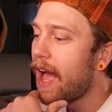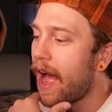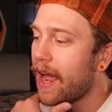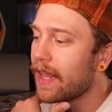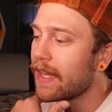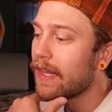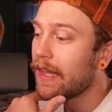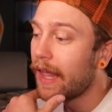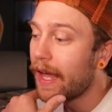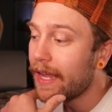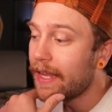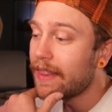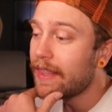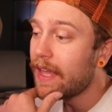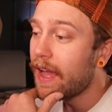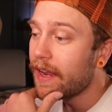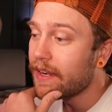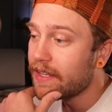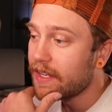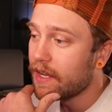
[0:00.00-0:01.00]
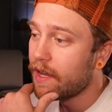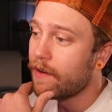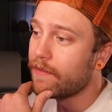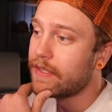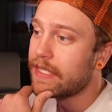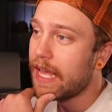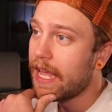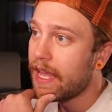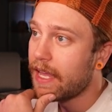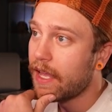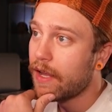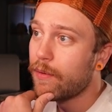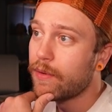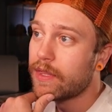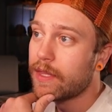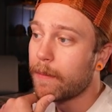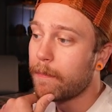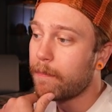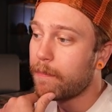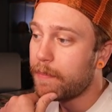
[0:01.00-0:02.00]
I like the idea of taking with
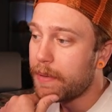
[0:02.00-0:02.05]
the